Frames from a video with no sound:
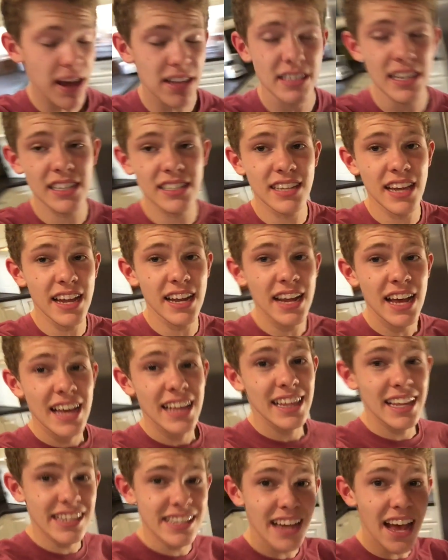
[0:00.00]
As I said,
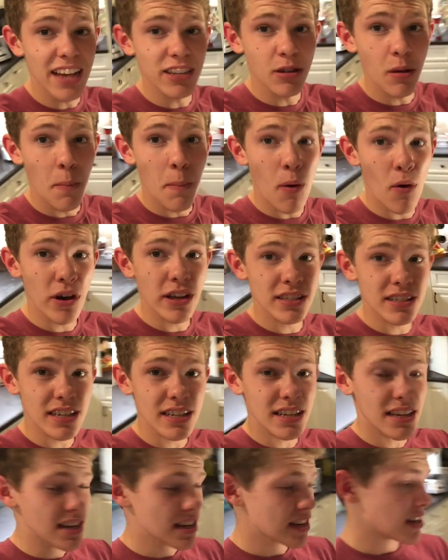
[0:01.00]
this has
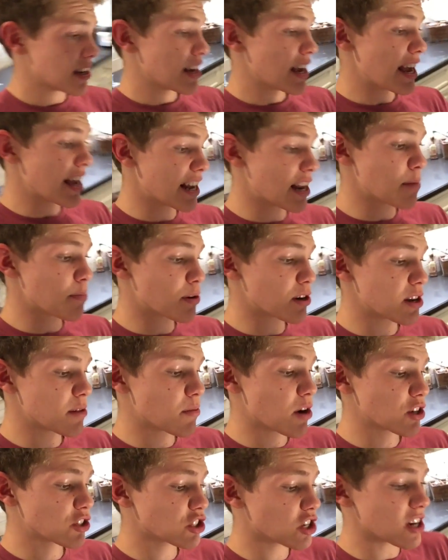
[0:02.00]
poison in it pretty
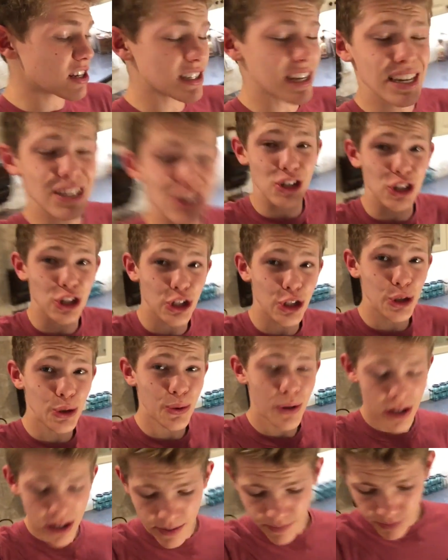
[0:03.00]
much because
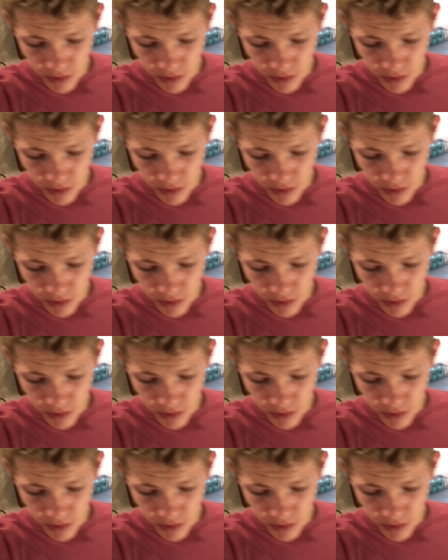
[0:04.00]
glue.